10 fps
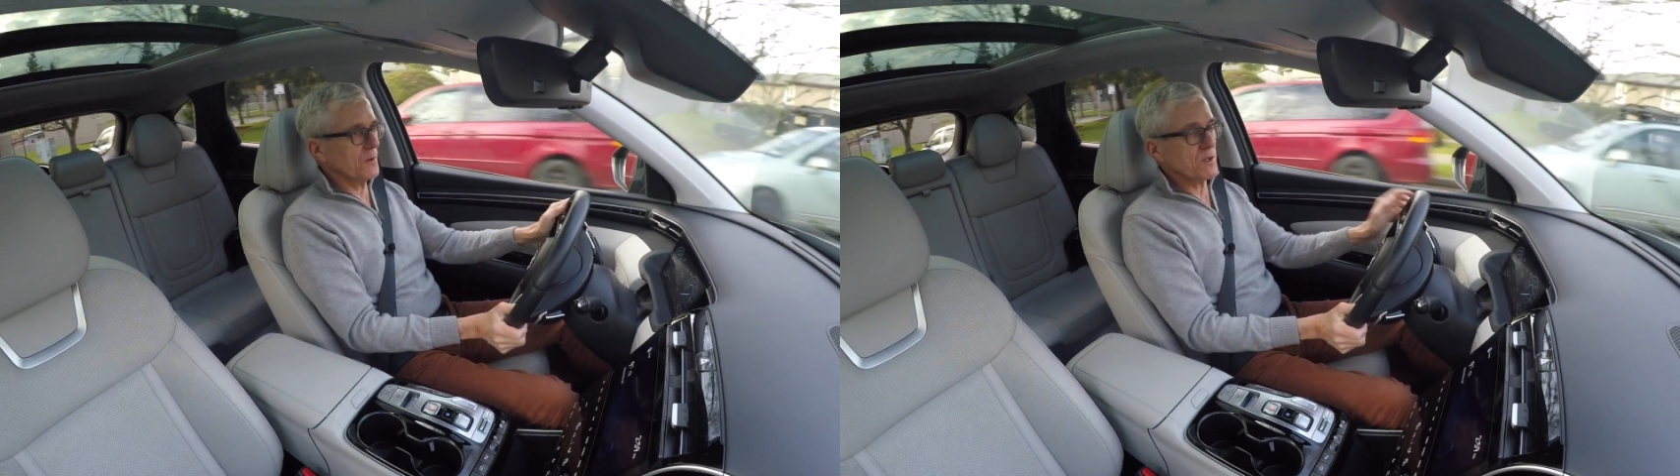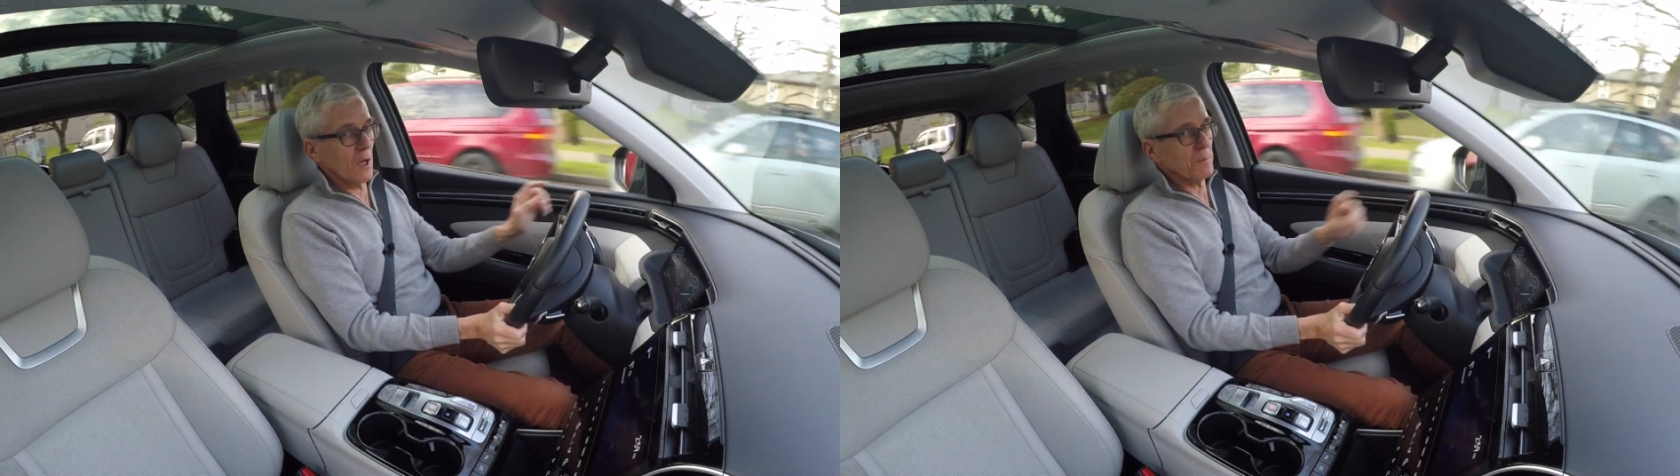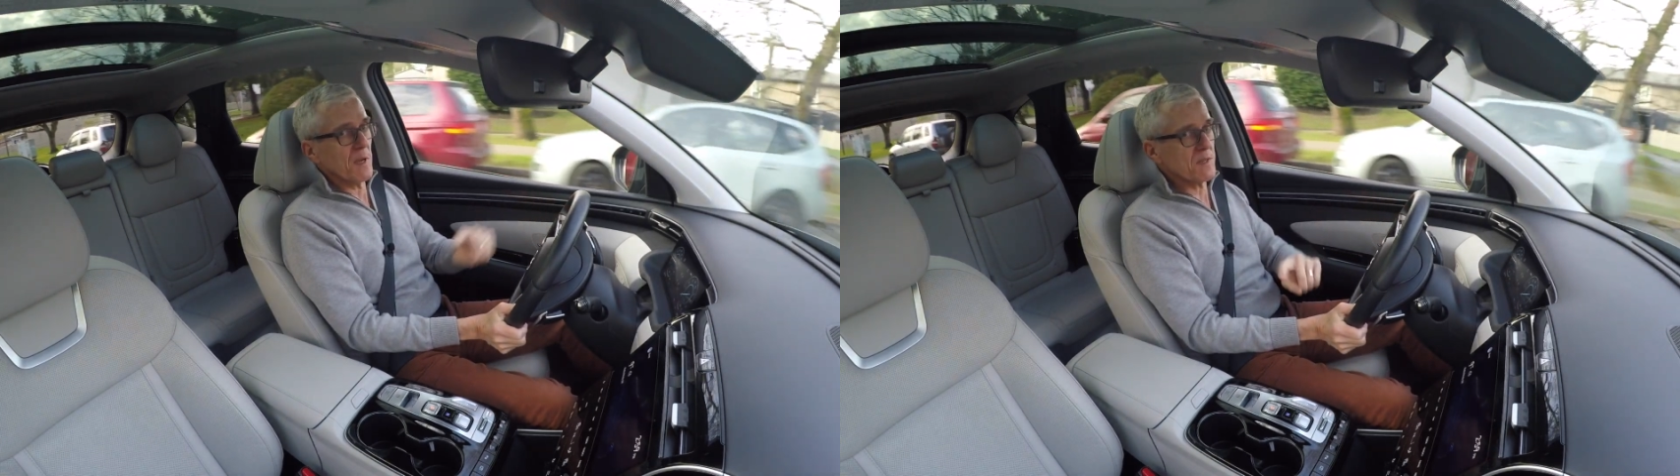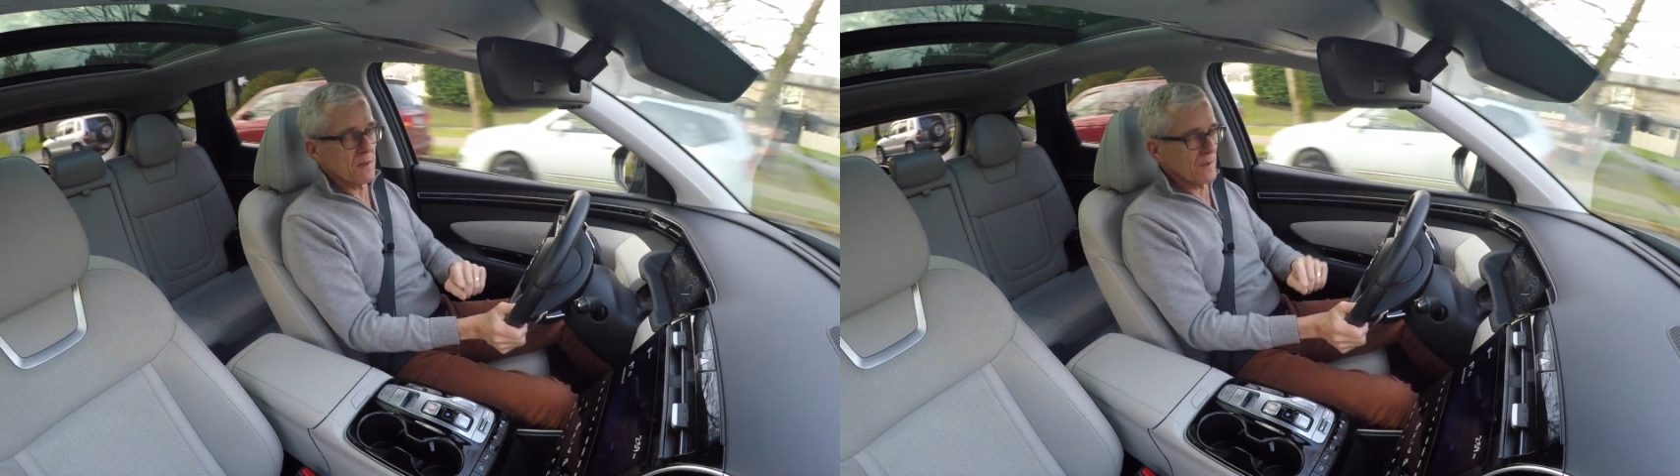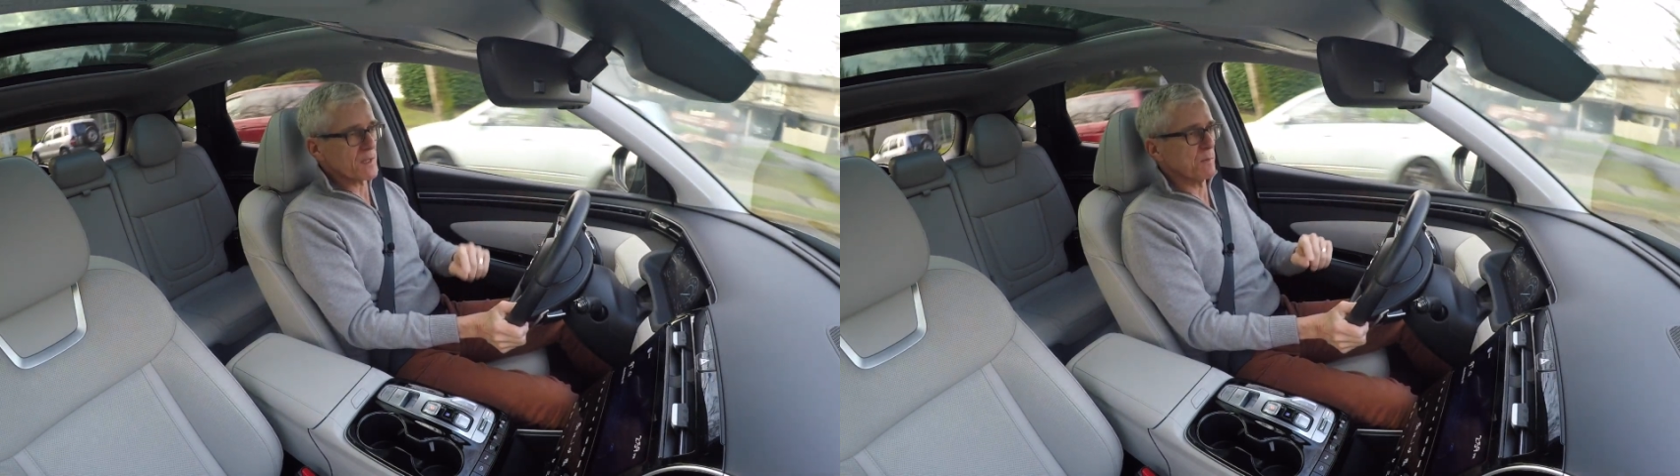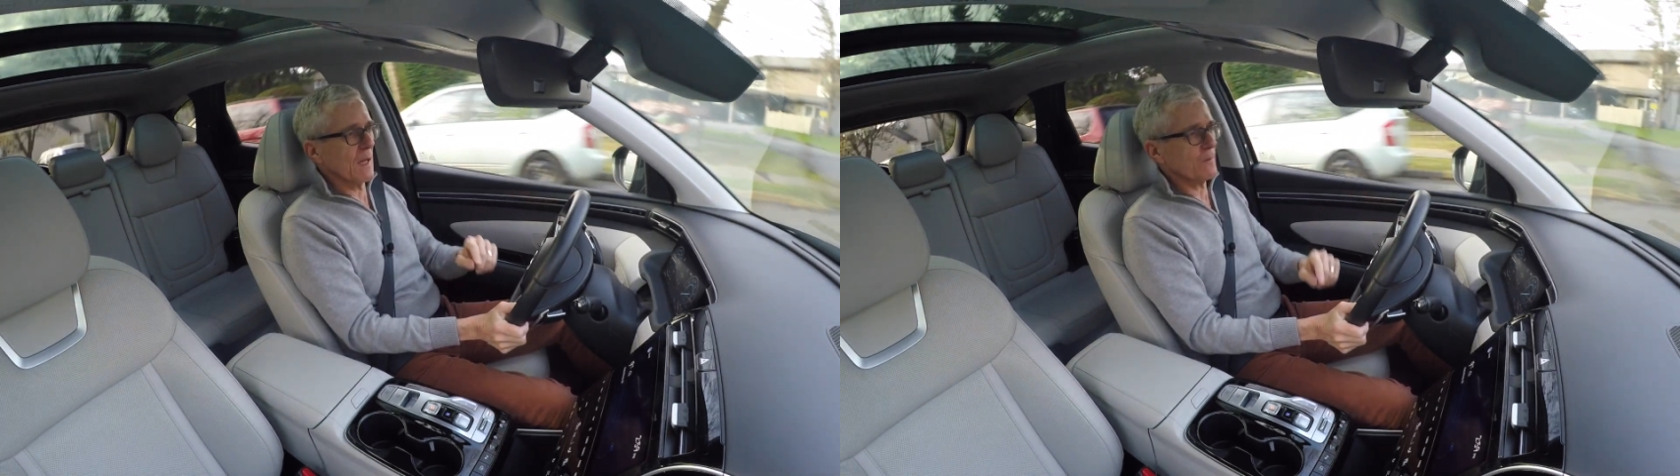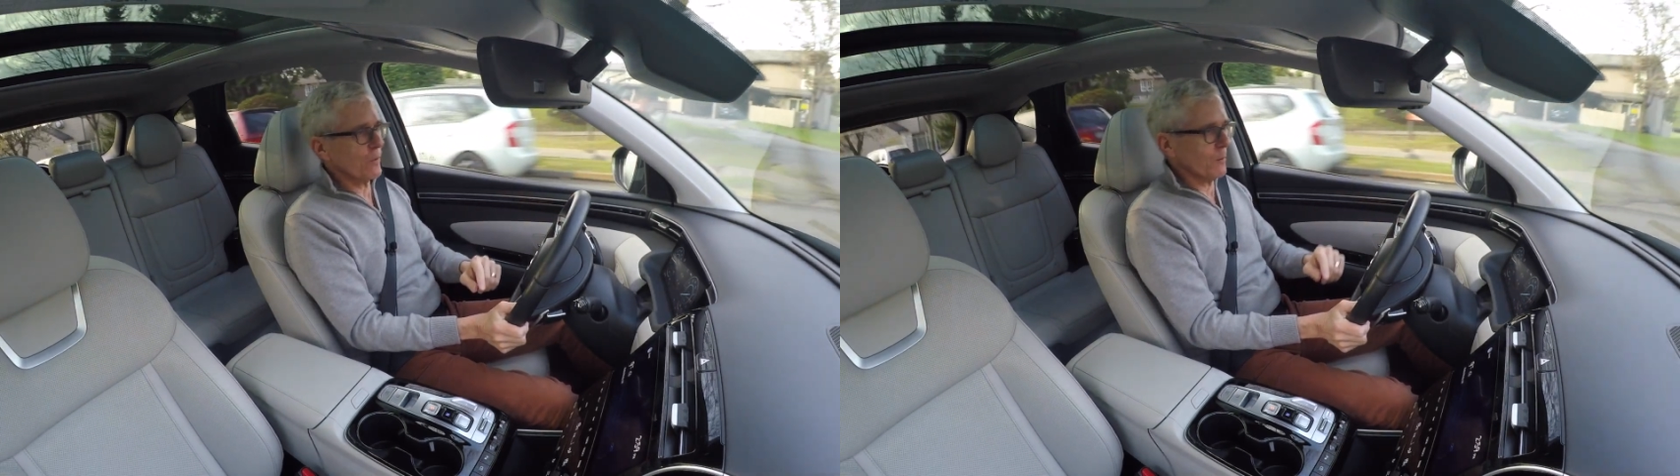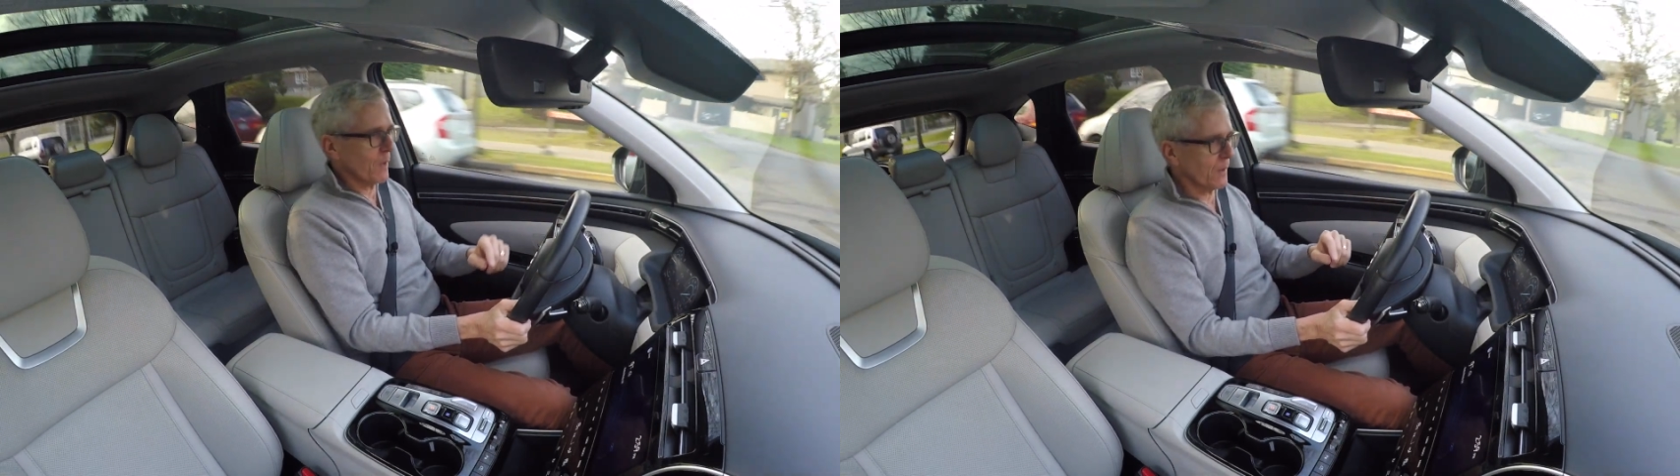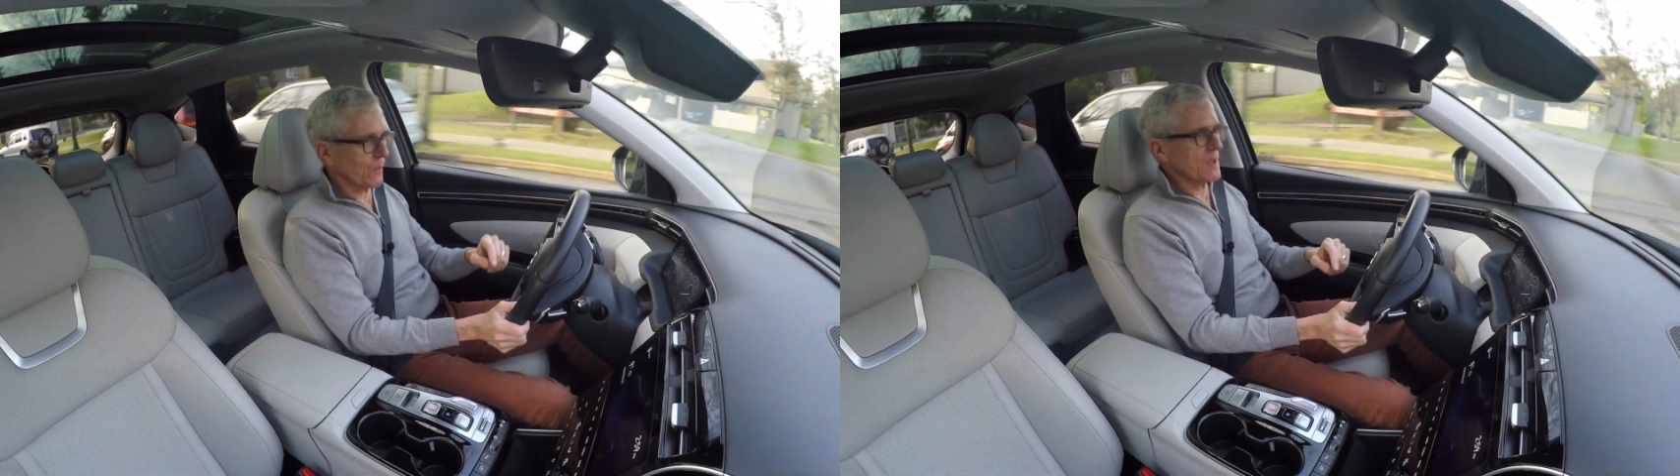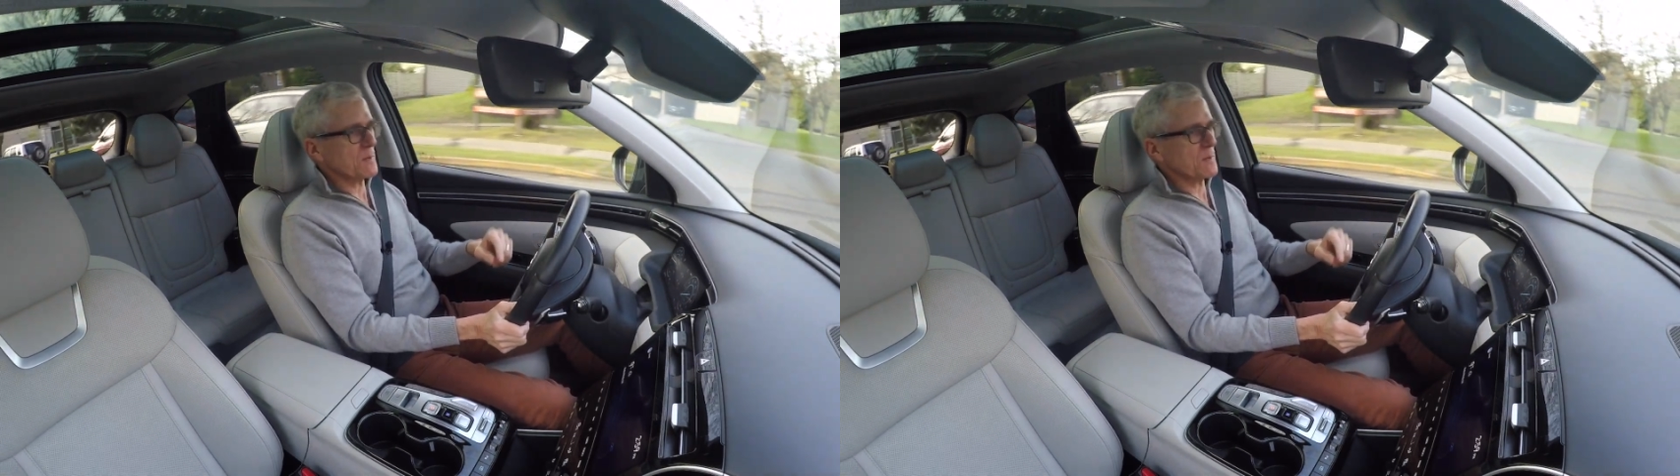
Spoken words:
It's not based on this platform, by the way.